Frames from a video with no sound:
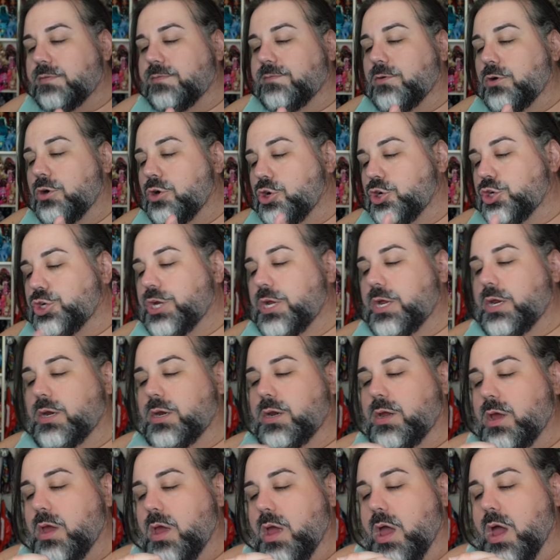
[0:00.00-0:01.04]

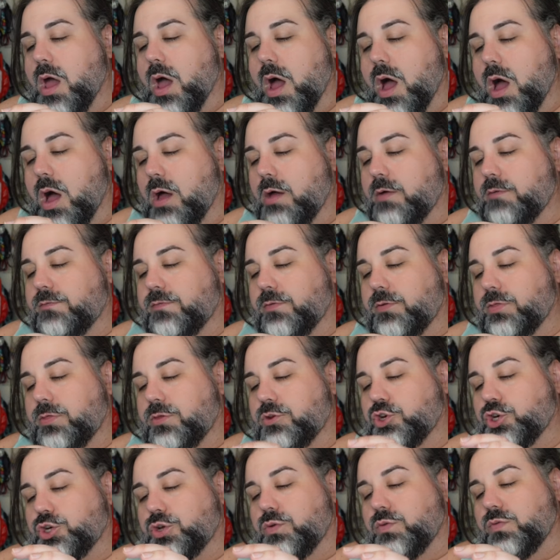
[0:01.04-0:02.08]
version of the
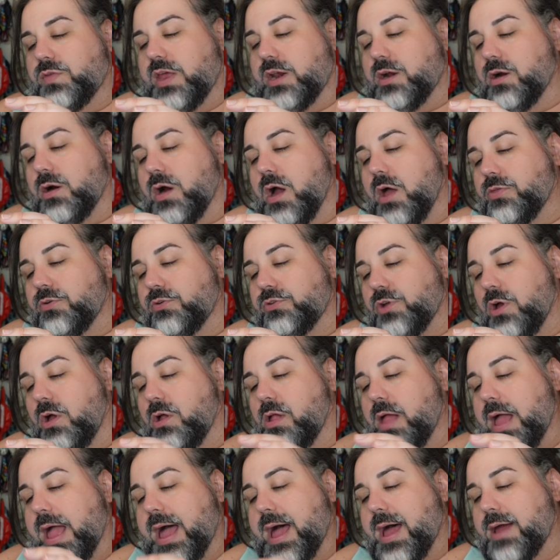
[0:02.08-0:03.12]
shoes that her other
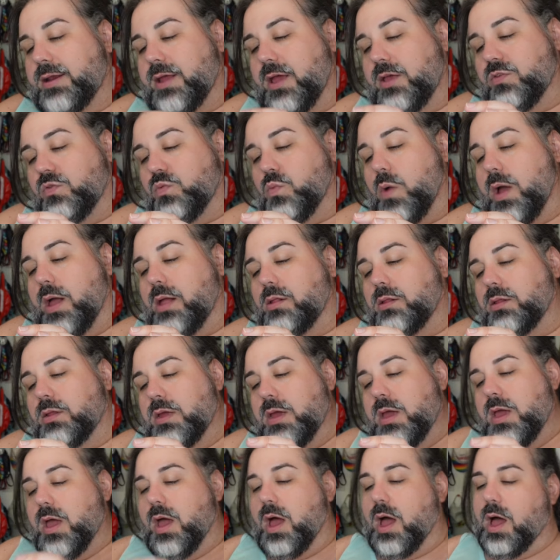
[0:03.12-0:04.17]
doll had as well.
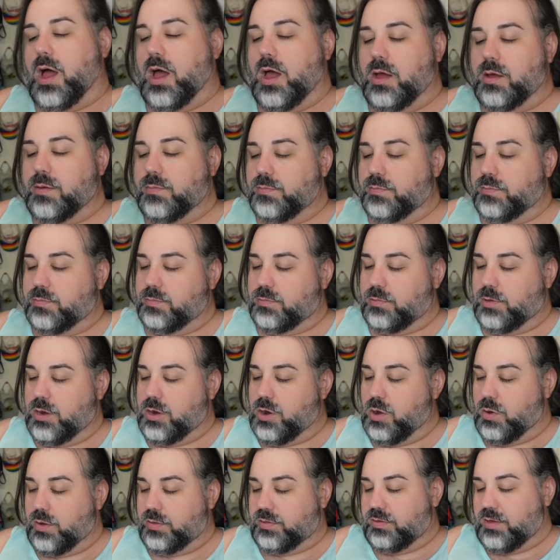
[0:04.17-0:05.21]
Um, you
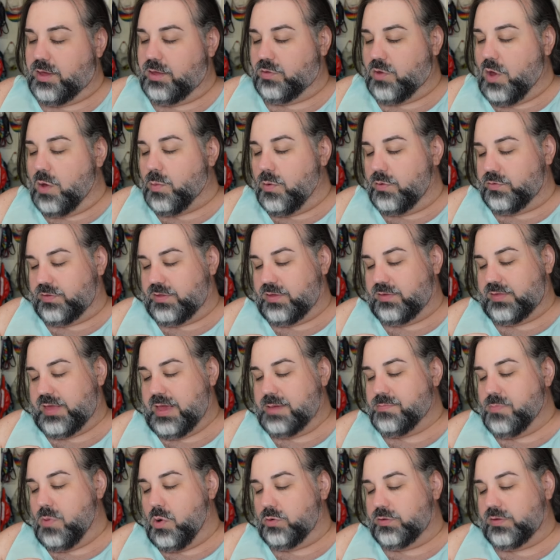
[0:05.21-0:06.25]
know, it's it's almost the
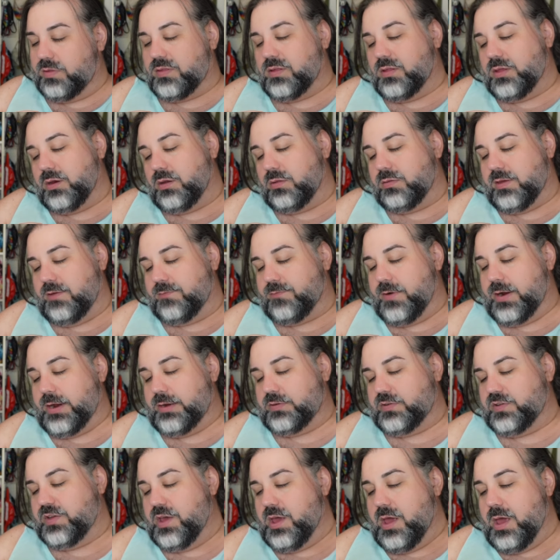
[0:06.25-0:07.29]
same mold. It's a little
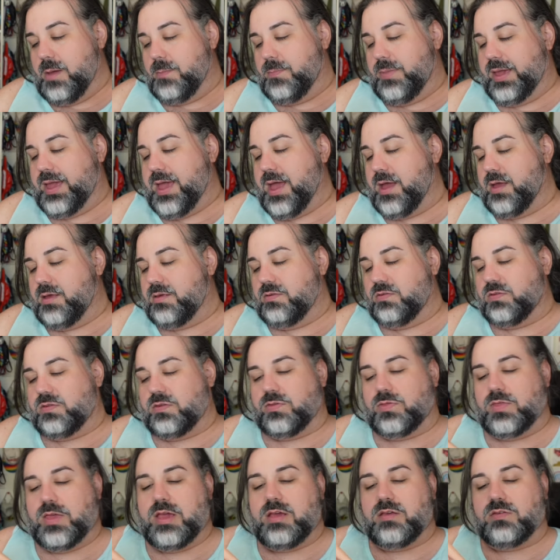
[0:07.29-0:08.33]
different because
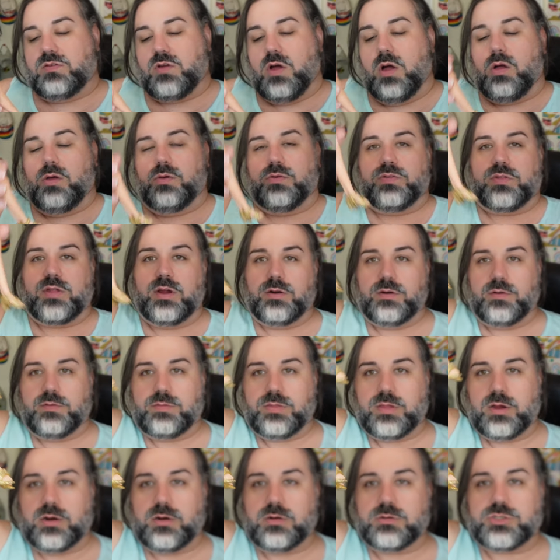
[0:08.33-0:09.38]
these dolls their
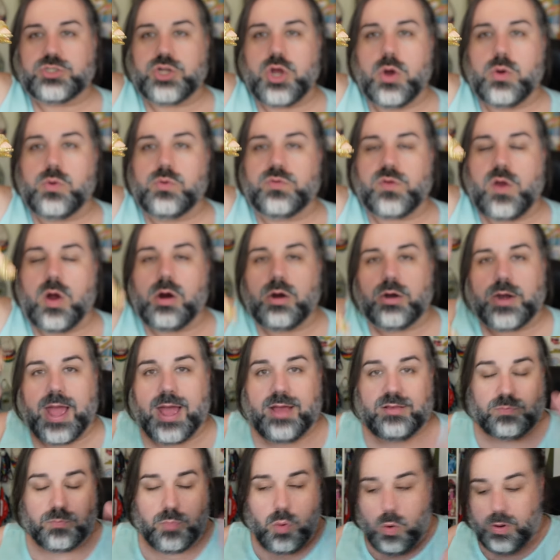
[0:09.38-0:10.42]
their toes aren't
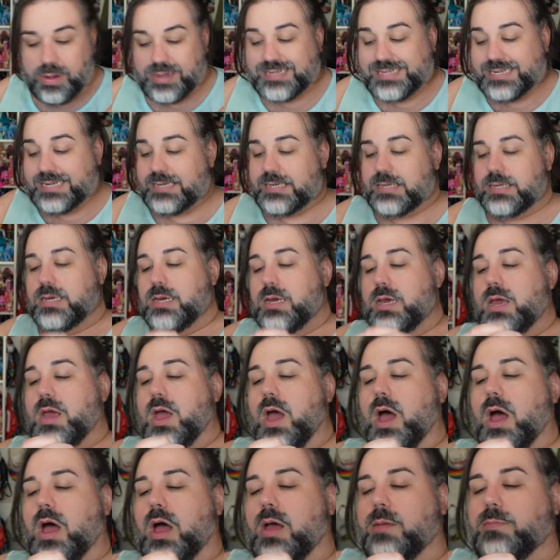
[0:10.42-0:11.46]
as pointed,
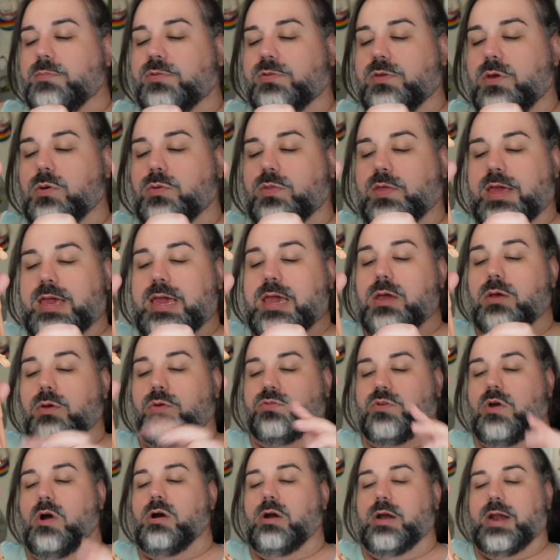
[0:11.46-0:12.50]
um, so the
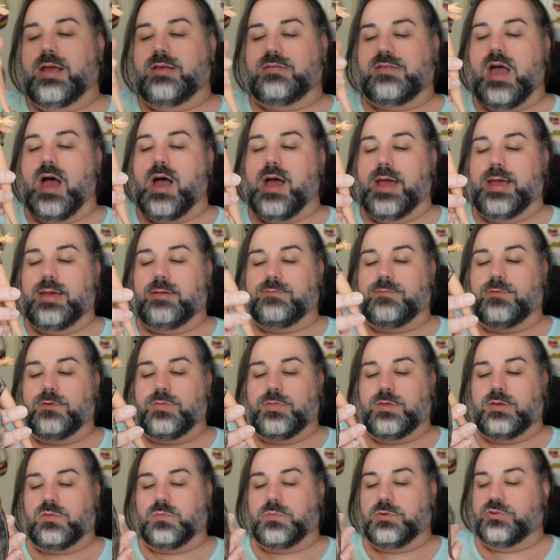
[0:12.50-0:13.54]
heels aren't as high for
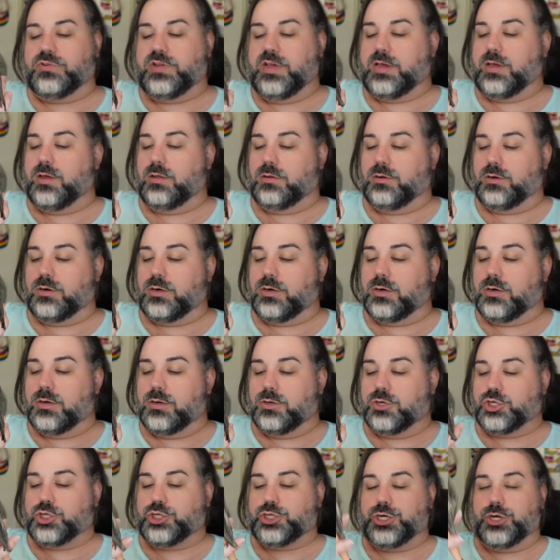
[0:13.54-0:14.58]
this particular
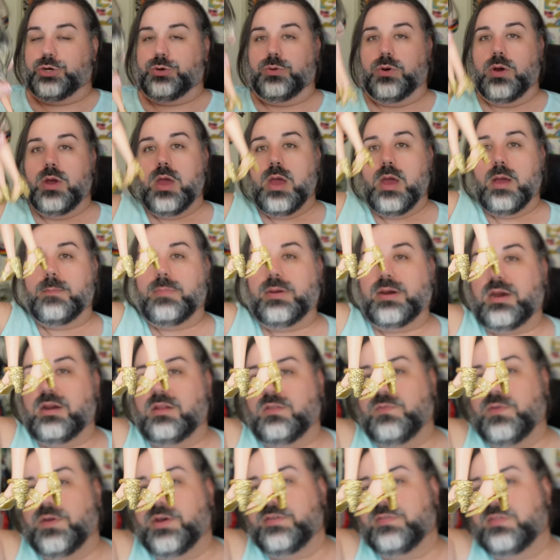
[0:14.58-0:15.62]
shoe. But it
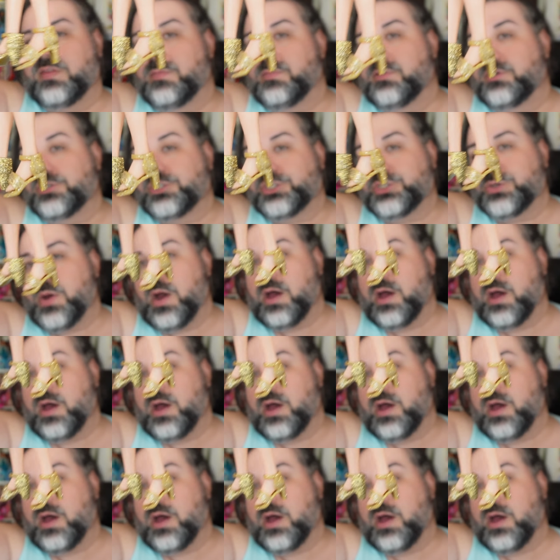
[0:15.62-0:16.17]
is very similar to